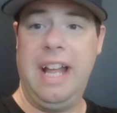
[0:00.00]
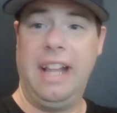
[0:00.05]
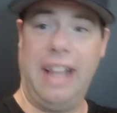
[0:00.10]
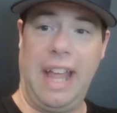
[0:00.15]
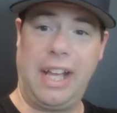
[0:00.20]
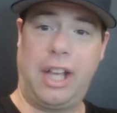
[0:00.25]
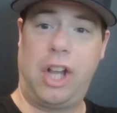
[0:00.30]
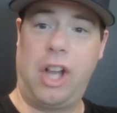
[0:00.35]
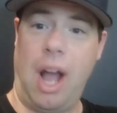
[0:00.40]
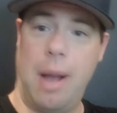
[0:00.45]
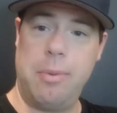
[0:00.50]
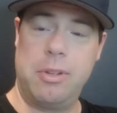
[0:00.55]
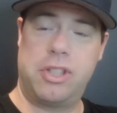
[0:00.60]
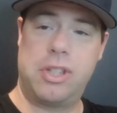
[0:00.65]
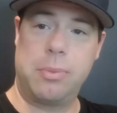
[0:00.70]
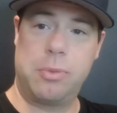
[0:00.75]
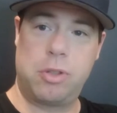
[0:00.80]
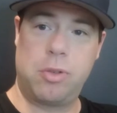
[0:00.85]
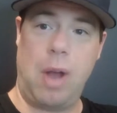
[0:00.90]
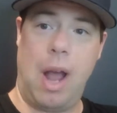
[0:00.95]
Like, comment,
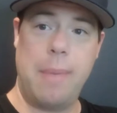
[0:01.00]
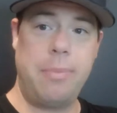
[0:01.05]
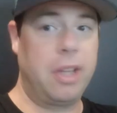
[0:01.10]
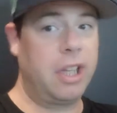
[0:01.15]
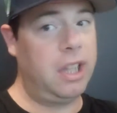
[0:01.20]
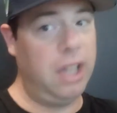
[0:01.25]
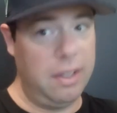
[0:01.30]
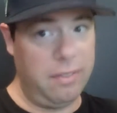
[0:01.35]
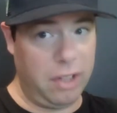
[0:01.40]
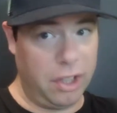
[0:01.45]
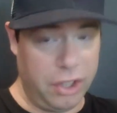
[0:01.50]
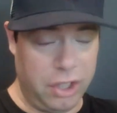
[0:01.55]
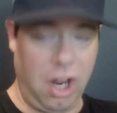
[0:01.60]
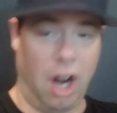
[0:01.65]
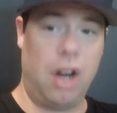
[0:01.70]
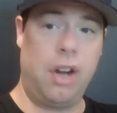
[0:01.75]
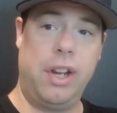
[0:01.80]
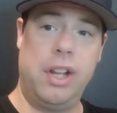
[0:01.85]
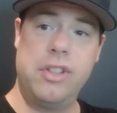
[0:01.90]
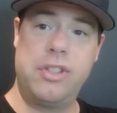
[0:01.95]
subscribe. The Cleveland
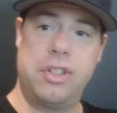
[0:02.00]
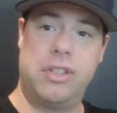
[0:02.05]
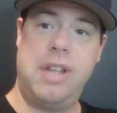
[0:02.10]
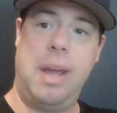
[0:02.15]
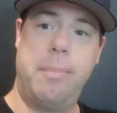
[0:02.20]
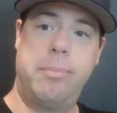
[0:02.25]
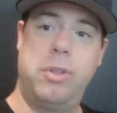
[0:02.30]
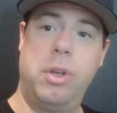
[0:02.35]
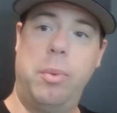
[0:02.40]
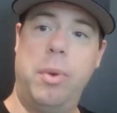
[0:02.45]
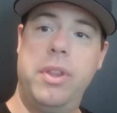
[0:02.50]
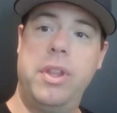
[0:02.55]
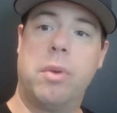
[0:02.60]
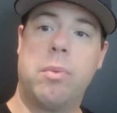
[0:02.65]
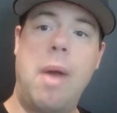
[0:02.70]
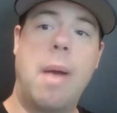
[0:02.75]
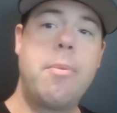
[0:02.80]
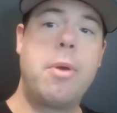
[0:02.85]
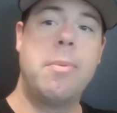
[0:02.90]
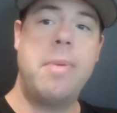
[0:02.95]
Guardians attempt to win the
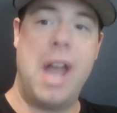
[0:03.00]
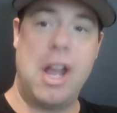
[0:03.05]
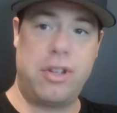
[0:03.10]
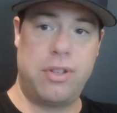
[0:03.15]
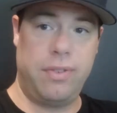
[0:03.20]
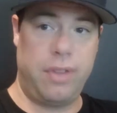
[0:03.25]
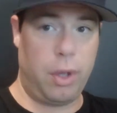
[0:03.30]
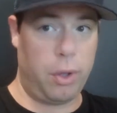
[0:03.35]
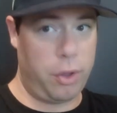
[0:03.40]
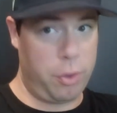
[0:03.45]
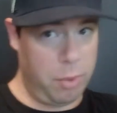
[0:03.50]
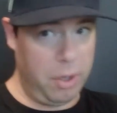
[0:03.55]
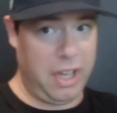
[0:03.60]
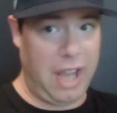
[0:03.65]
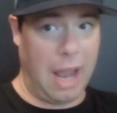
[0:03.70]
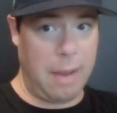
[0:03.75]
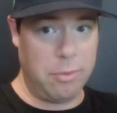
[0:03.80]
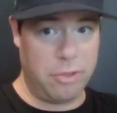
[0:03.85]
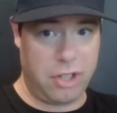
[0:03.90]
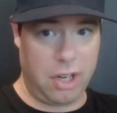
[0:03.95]
rubber match of their
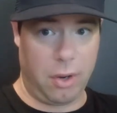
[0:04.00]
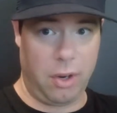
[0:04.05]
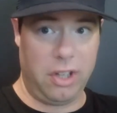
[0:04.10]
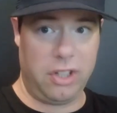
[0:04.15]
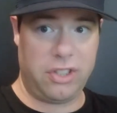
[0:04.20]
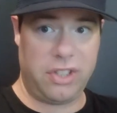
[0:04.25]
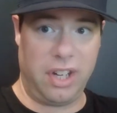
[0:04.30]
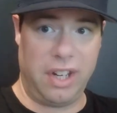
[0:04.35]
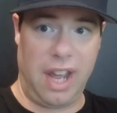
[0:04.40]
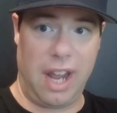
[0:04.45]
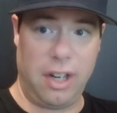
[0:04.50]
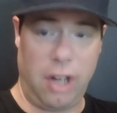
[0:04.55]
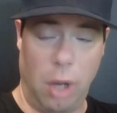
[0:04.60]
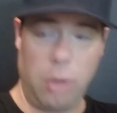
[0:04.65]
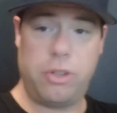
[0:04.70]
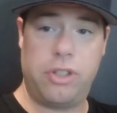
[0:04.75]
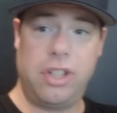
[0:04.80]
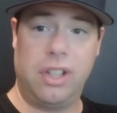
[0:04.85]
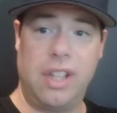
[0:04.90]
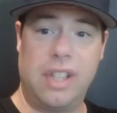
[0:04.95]
three-game series tonight,
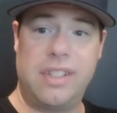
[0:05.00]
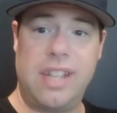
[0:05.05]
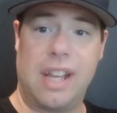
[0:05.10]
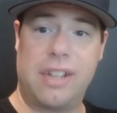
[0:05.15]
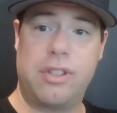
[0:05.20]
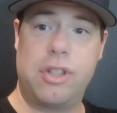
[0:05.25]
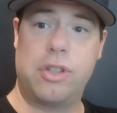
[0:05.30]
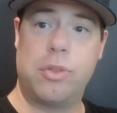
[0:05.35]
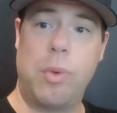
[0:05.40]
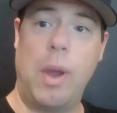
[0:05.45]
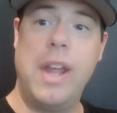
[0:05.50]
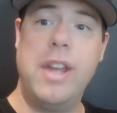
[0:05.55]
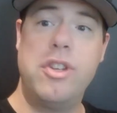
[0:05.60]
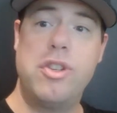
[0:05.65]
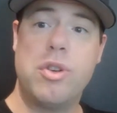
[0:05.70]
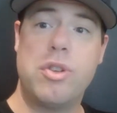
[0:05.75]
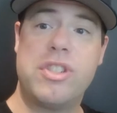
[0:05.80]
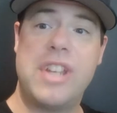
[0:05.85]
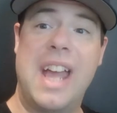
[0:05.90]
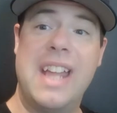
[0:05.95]
hosting the Texas
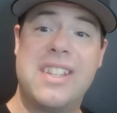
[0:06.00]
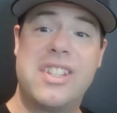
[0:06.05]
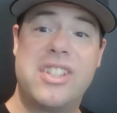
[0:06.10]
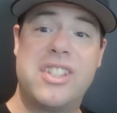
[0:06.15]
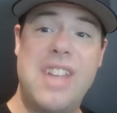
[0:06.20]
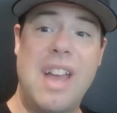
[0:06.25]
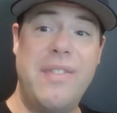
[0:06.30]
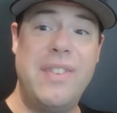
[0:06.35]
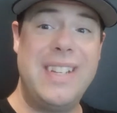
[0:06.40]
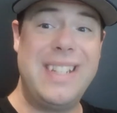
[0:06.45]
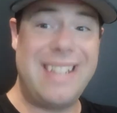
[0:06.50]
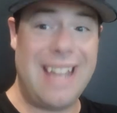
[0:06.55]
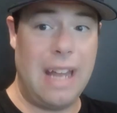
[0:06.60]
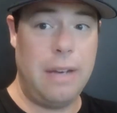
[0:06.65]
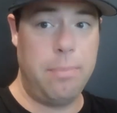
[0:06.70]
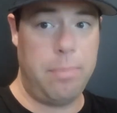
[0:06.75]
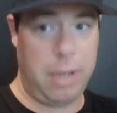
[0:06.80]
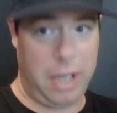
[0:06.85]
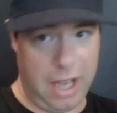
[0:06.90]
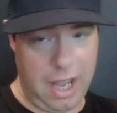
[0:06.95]
Rangers at
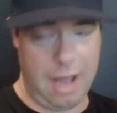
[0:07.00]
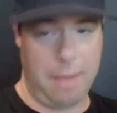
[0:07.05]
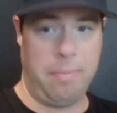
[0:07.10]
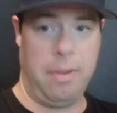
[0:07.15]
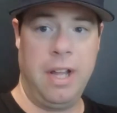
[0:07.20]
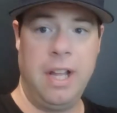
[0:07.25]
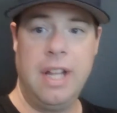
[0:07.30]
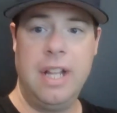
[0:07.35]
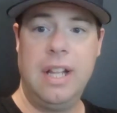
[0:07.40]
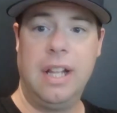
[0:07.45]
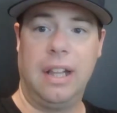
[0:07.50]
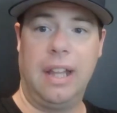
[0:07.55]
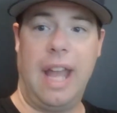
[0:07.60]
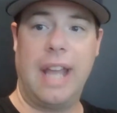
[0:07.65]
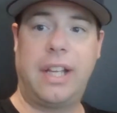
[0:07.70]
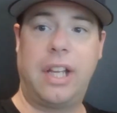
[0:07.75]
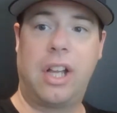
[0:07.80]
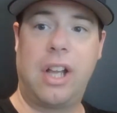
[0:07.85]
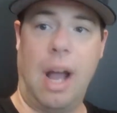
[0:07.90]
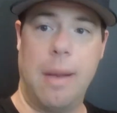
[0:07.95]
7:10 p.m.
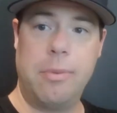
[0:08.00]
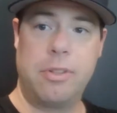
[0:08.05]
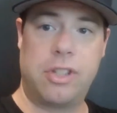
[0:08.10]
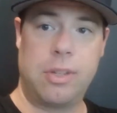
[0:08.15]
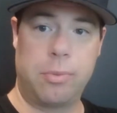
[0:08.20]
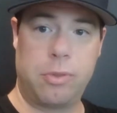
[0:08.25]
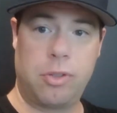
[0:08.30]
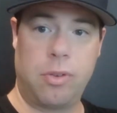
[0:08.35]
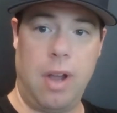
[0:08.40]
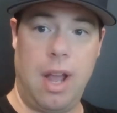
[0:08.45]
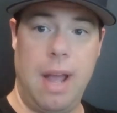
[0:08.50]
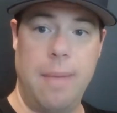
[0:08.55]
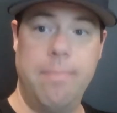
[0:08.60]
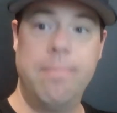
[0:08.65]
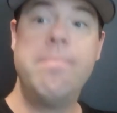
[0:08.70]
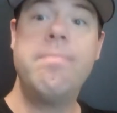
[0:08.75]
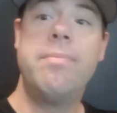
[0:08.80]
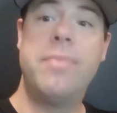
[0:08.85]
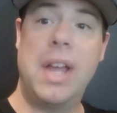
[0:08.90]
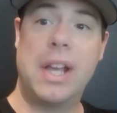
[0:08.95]
Like, comment, subscribe.
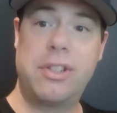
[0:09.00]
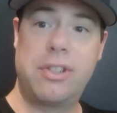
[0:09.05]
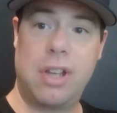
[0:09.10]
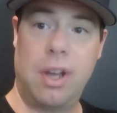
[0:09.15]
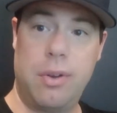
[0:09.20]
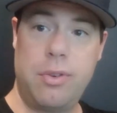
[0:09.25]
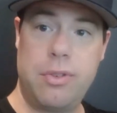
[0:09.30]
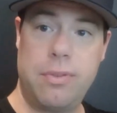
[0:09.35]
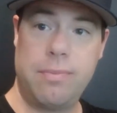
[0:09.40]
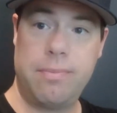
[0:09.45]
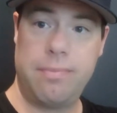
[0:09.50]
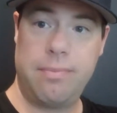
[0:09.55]
Thanks, Coach.